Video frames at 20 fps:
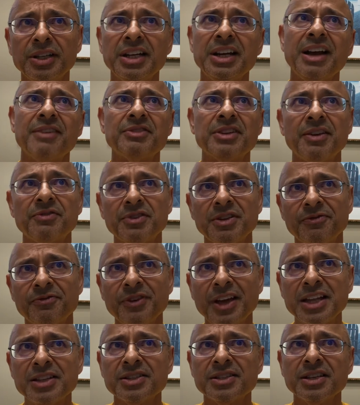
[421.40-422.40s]
they'd have to have
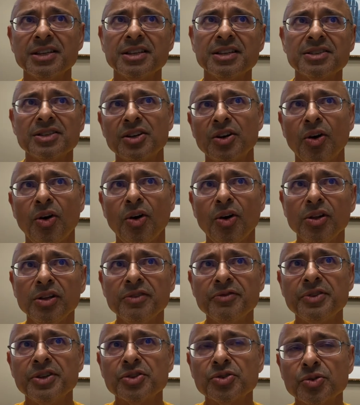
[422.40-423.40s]
defenses and all
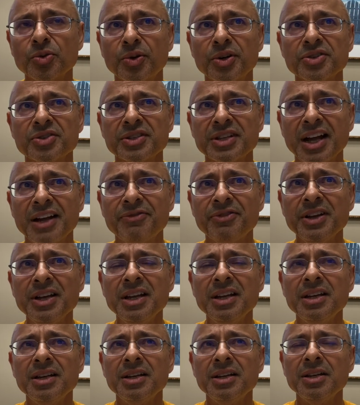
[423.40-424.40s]
of this sort of stuff,
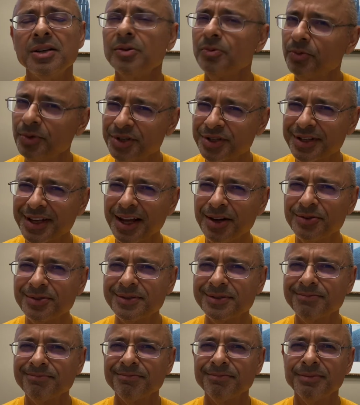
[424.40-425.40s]
which
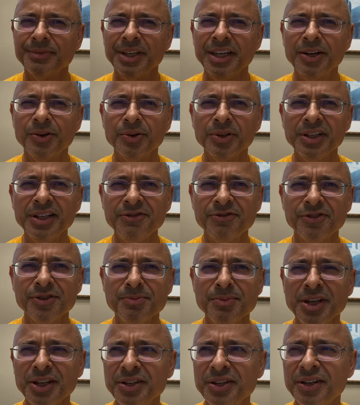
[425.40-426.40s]
sounds eerily
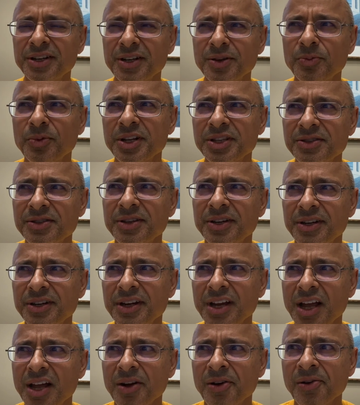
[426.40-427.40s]
familiar to what's there
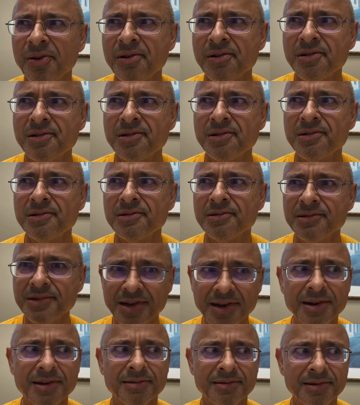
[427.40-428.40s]
now.
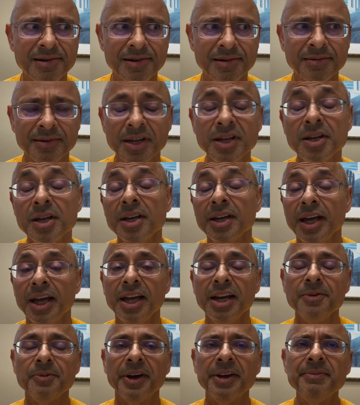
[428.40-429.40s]
Yeah.
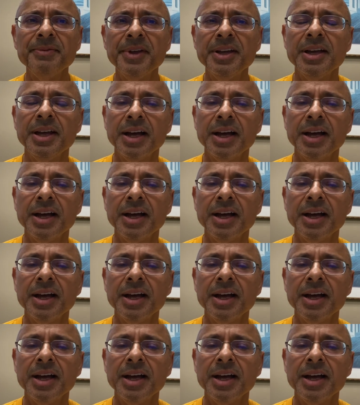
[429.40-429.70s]
Anyway,